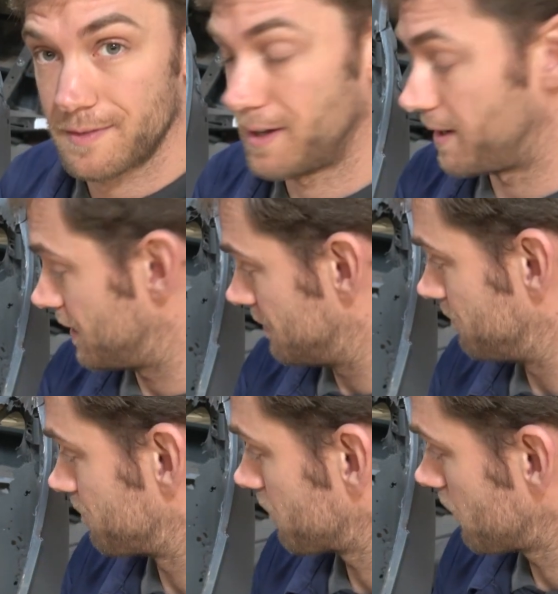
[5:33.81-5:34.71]

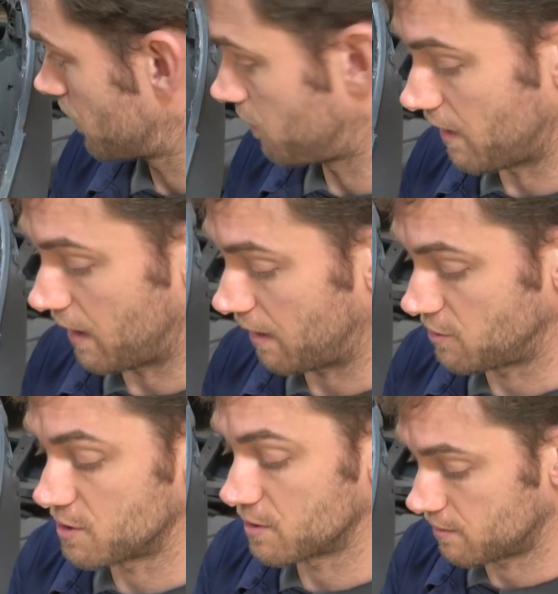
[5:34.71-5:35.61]
without having
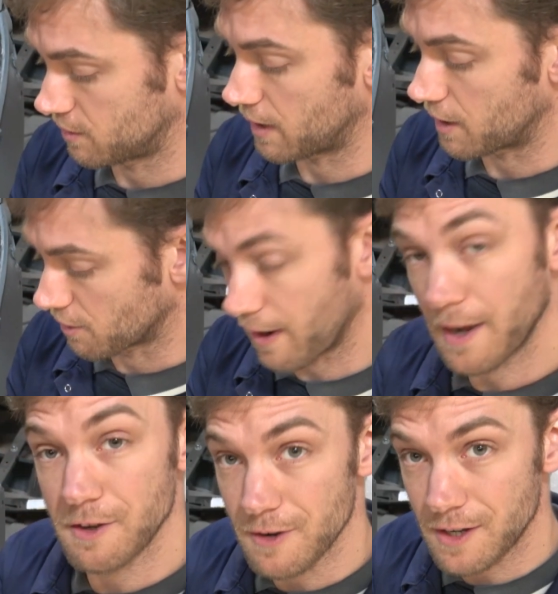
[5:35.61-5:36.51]
to, get the
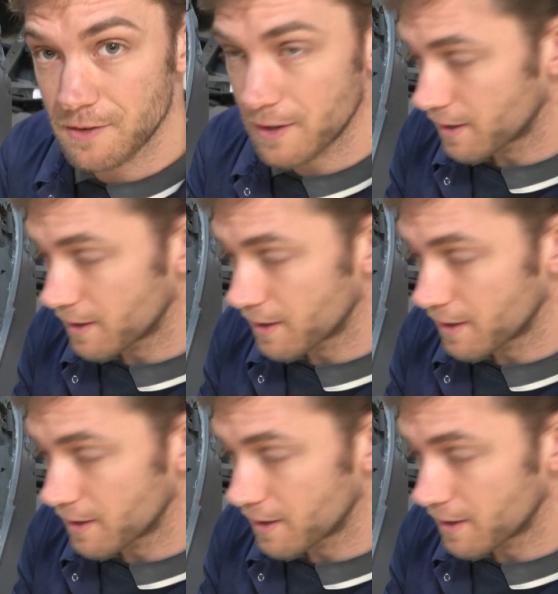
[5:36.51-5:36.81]
grinder on it,